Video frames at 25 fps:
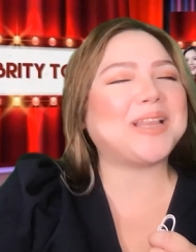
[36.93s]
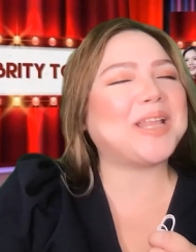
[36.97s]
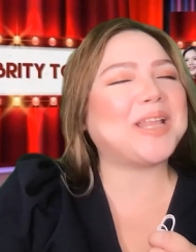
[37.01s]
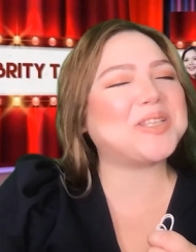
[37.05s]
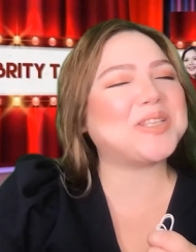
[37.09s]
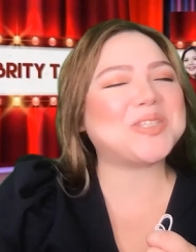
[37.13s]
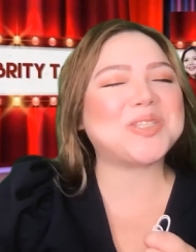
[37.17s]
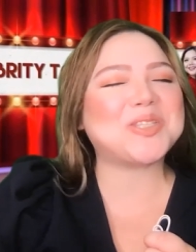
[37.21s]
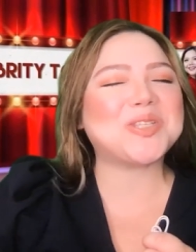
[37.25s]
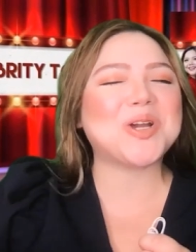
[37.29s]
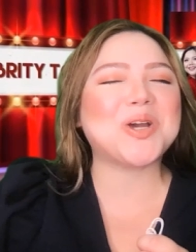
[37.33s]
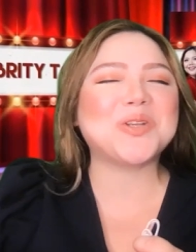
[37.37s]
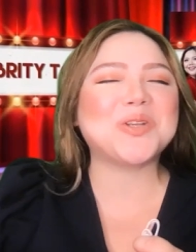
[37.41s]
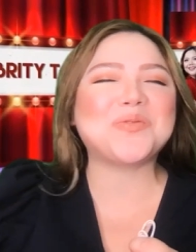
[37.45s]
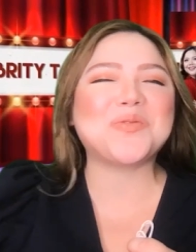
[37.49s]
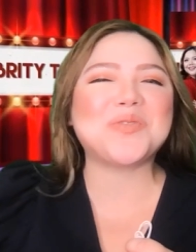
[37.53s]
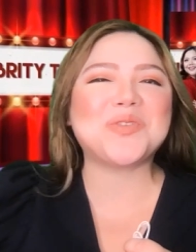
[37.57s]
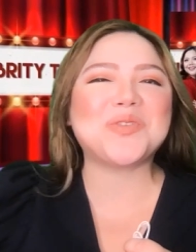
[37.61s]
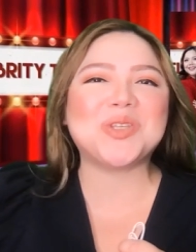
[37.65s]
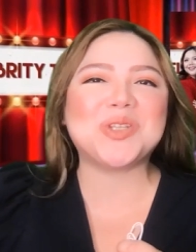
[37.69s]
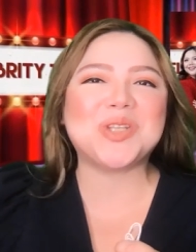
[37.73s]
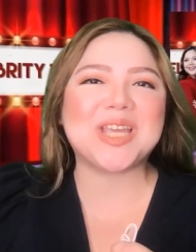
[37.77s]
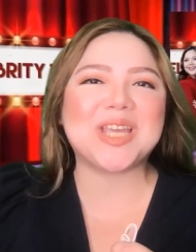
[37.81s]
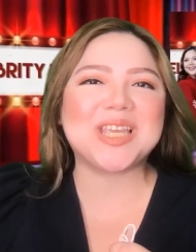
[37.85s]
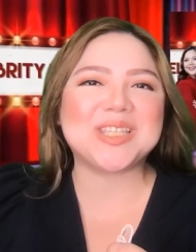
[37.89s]
Let's start
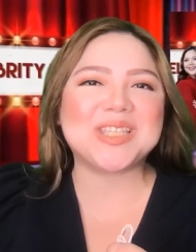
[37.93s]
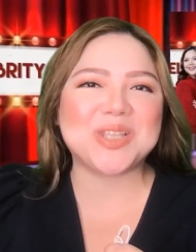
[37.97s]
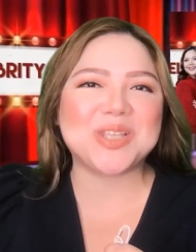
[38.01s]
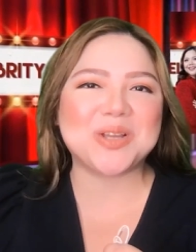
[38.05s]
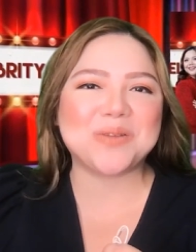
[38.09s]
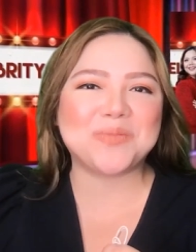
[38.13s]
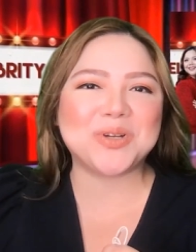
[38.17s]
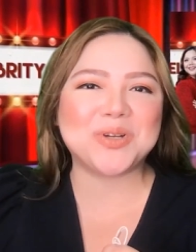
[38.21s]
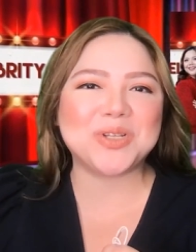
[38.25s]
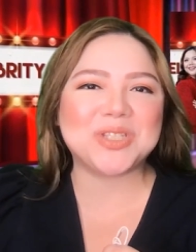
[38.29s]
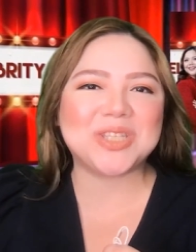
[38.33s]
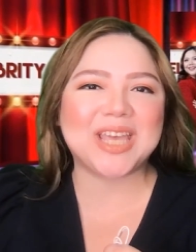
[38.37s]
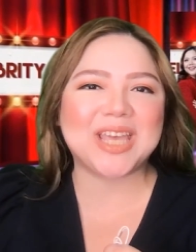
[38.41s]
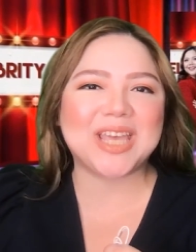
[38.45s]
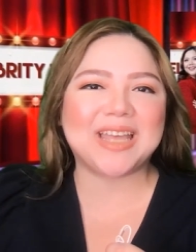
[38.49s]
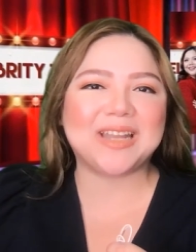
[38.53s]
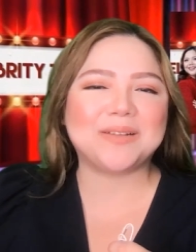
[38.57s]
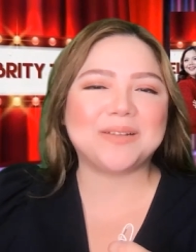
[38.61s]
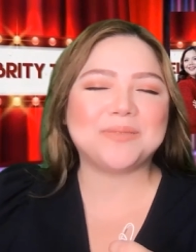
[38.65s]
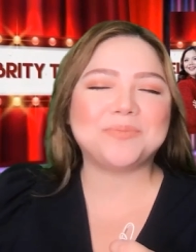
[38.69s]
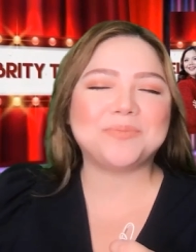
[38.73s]
with today's number 10.